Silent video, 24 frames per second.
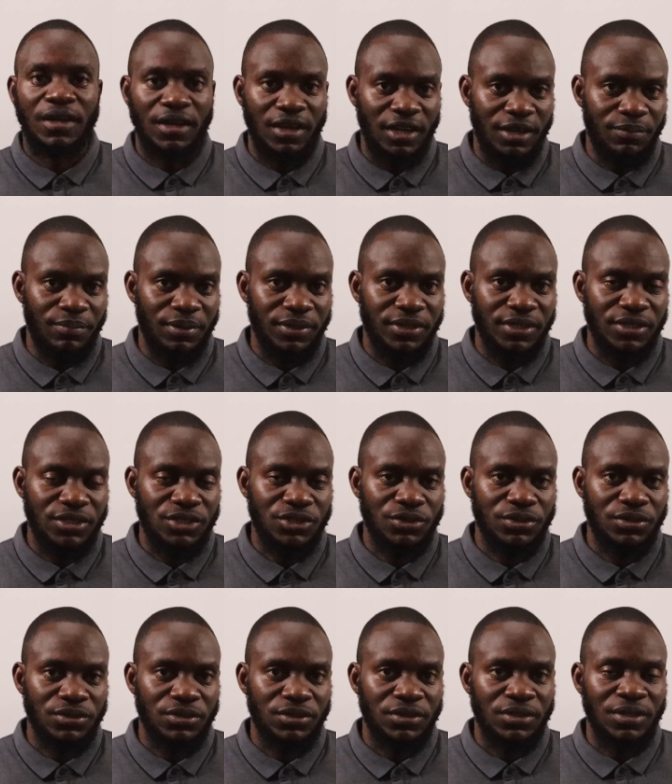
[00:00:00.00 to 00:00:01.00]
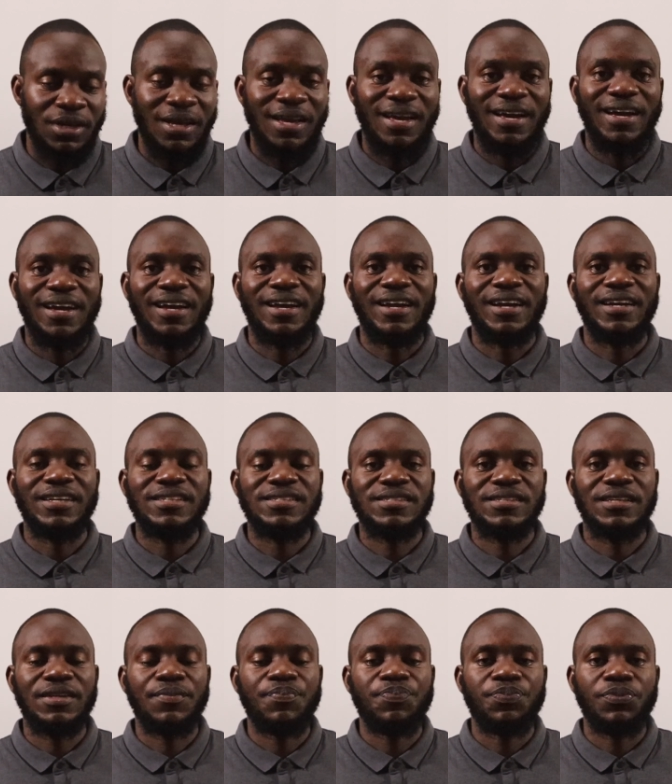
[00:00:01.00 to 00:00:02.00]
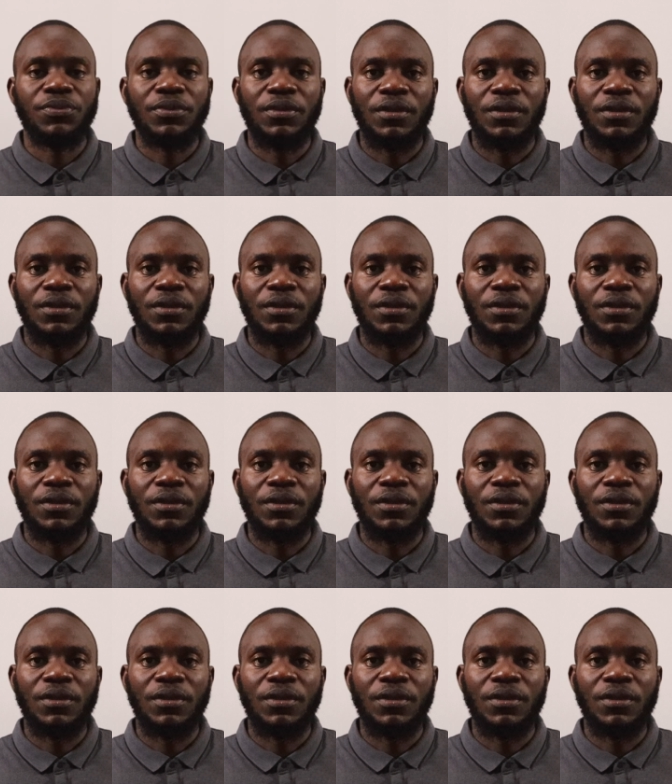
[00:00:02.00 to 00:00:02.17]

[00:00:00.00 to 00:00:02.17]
hypertension, cancer,